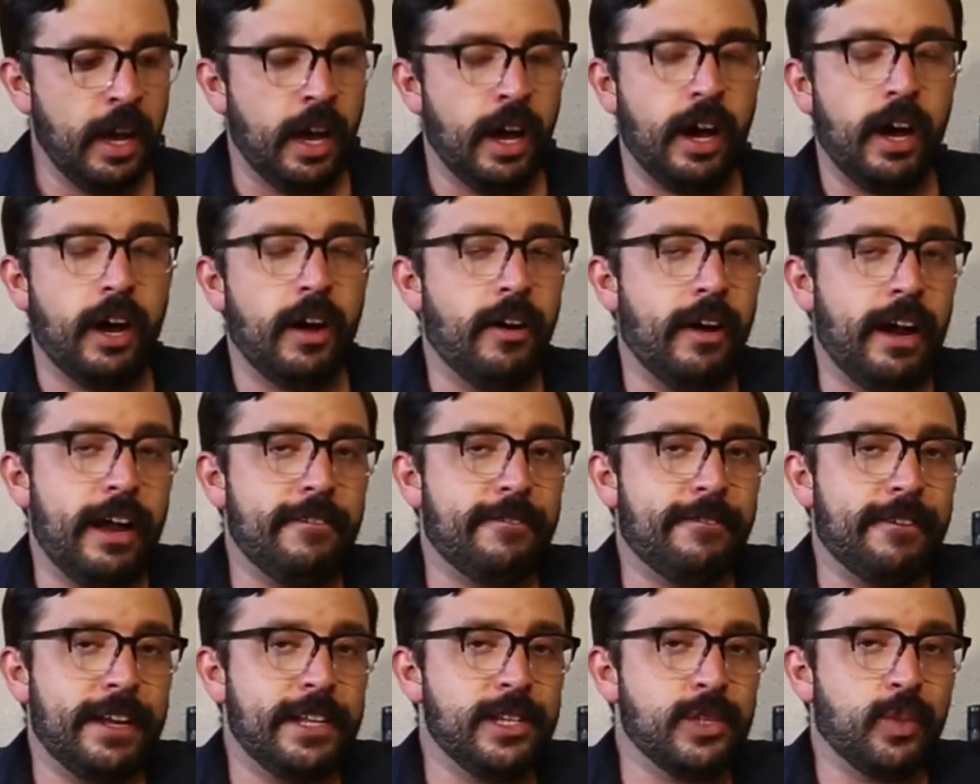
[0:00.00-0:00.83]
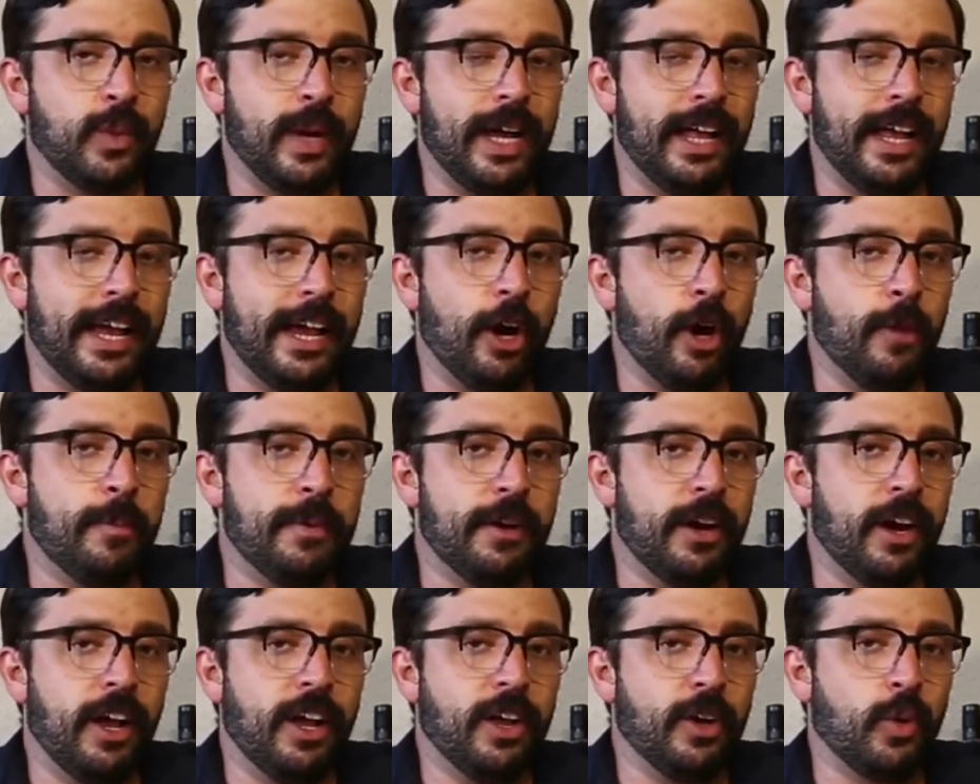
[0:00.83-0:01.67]
Alright friends, well I hope
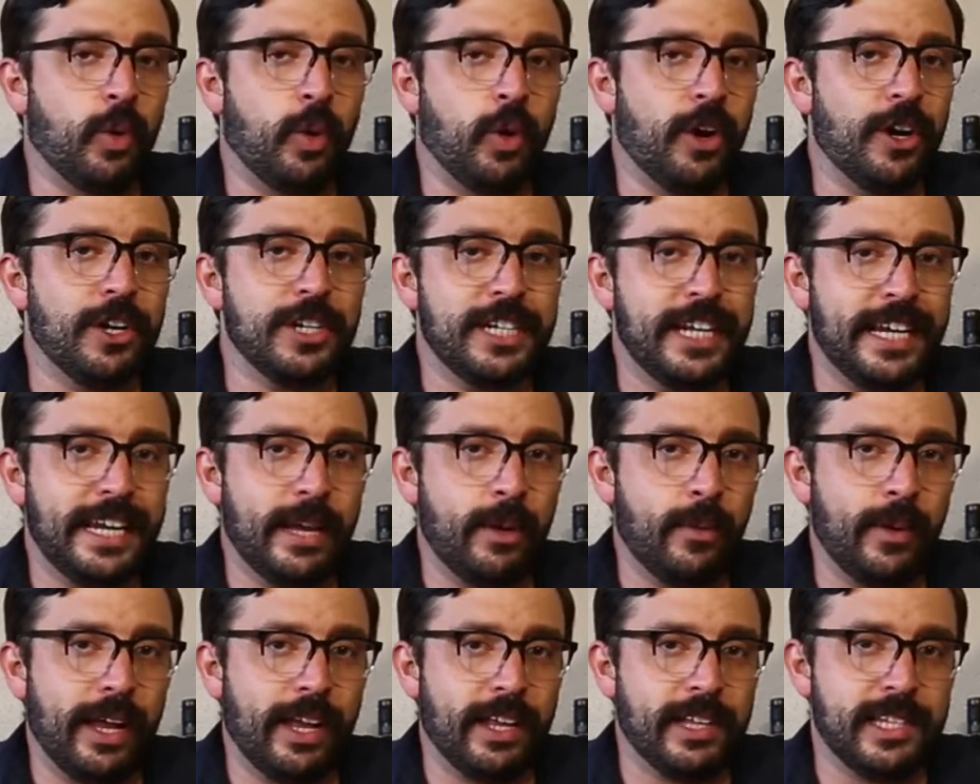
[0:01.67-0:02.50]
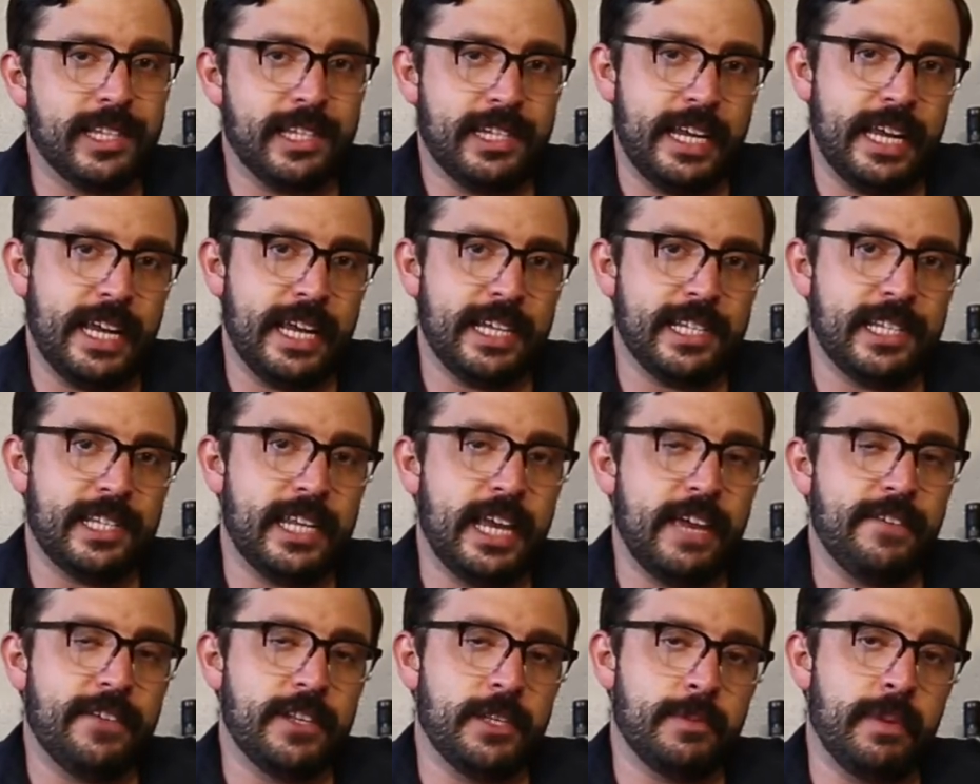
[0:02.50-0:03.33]
you're all quarantining well and staying as
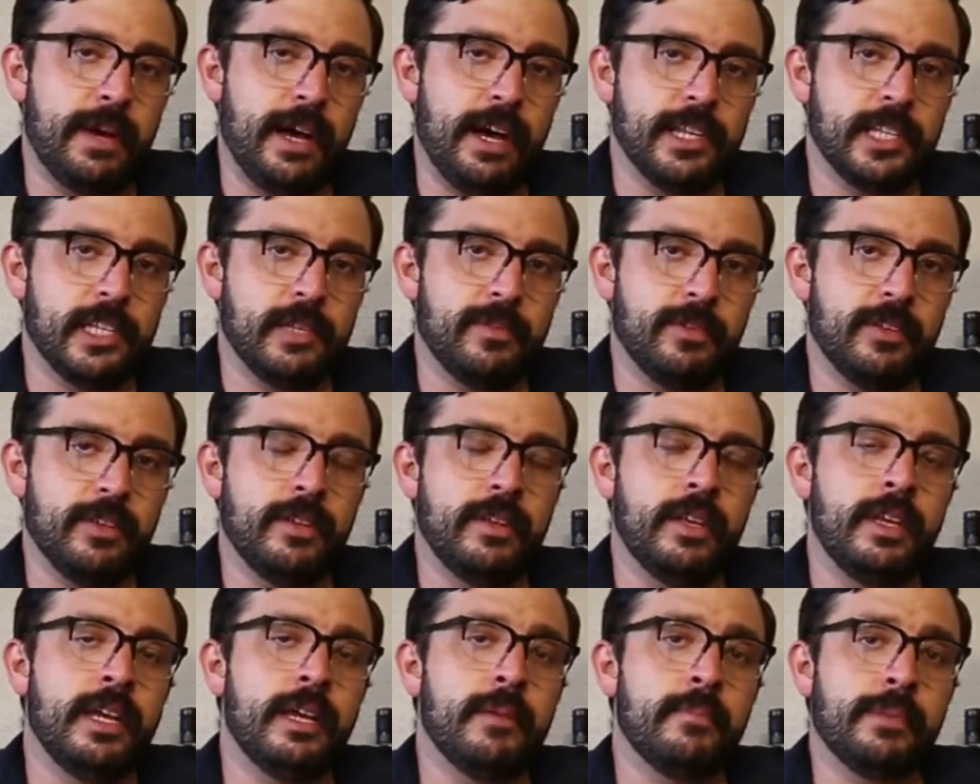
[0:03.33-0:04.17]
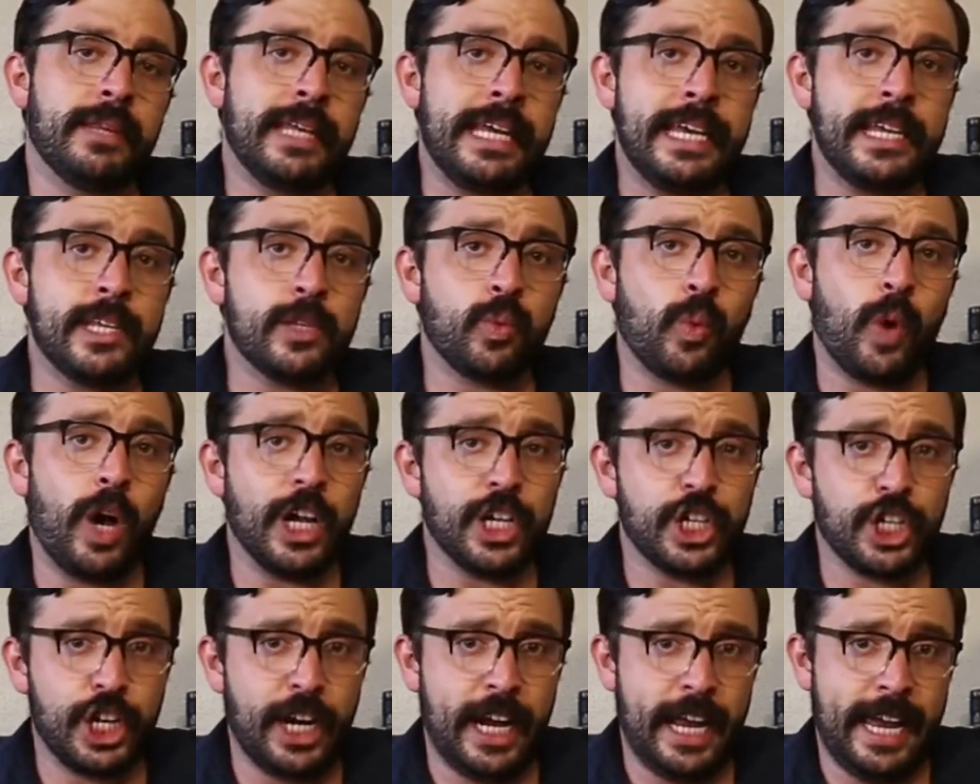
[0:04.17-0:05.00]
safe as possible. Please
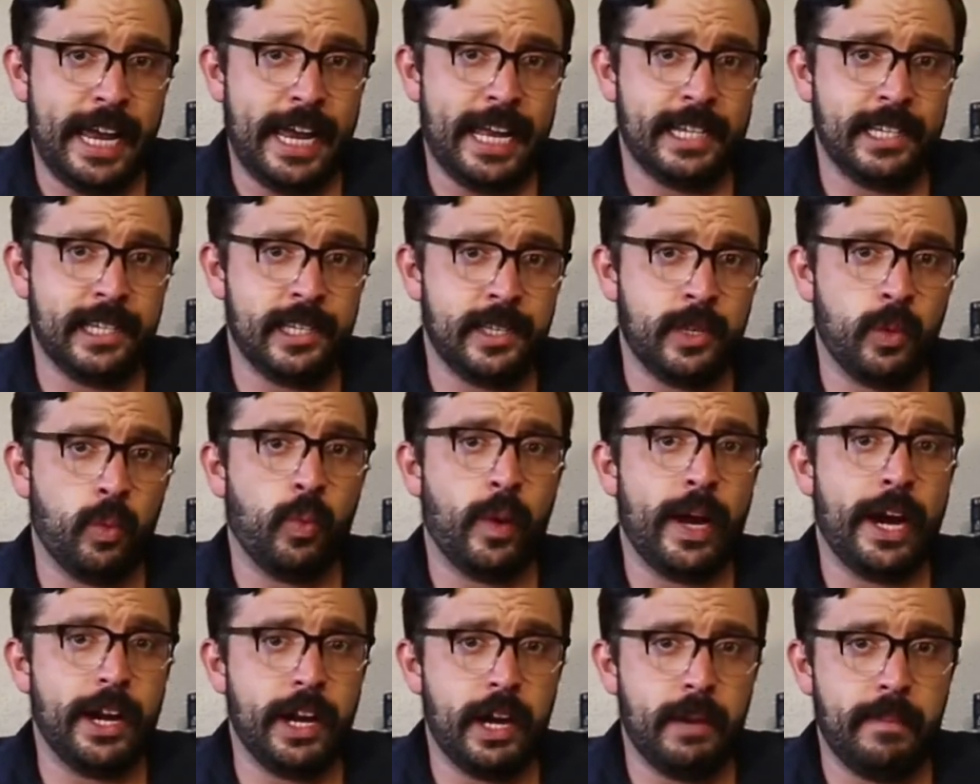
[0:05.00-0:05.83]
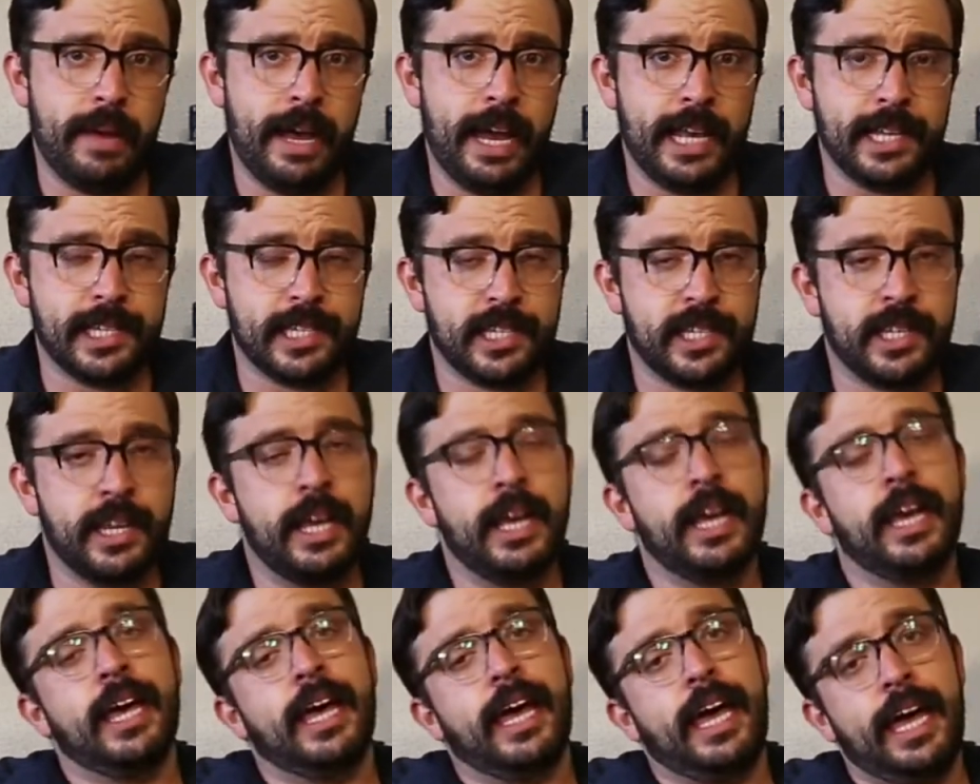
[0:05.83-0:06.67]
wash your hands, wear your masks,
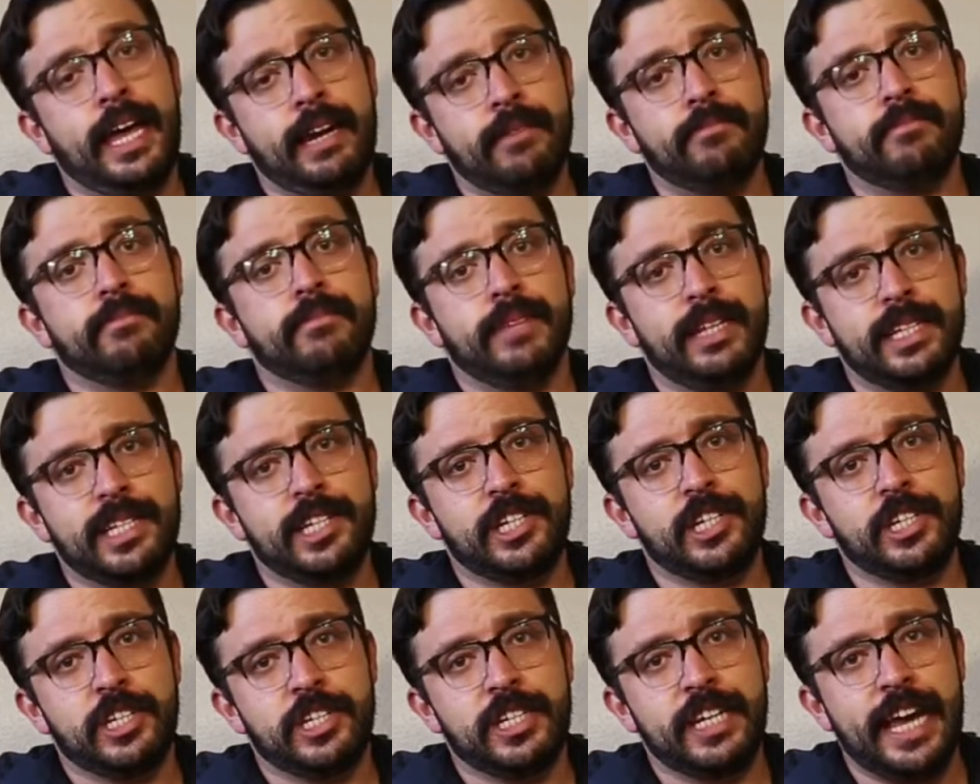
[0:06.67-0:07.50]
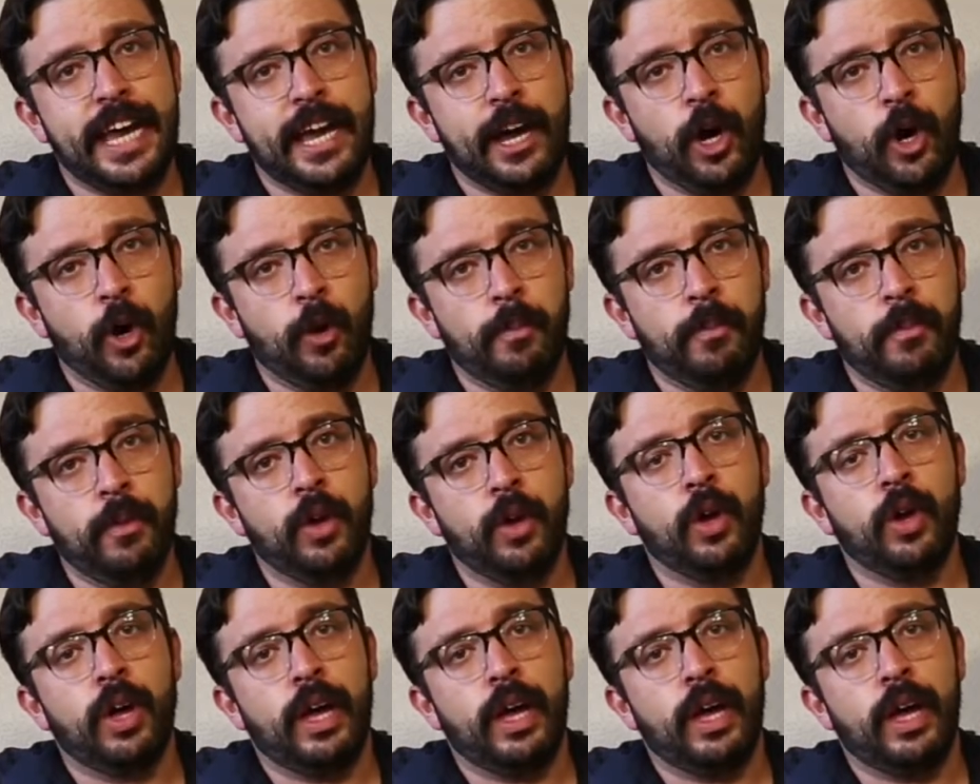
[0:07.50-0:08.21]
and let's just stay home.